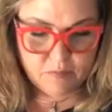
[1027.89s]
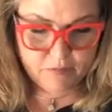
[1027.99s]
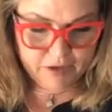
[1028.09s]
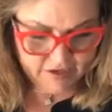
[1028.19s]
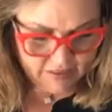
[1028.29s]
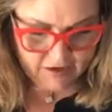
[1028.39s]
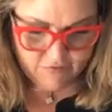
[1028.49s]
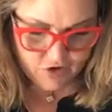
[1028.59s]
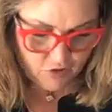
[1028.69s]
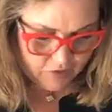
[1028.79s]
The big
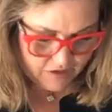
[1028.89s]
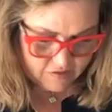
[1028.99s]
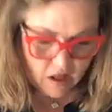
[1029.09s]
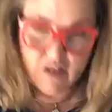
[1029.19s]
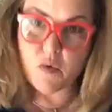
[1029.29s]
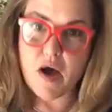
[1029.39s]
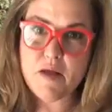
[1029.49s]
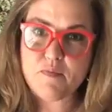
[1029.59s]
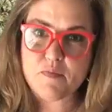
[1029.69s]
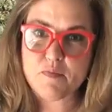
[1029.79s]
thing, if you know me, it's called a
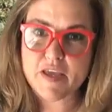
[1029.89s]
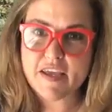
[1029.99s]
what?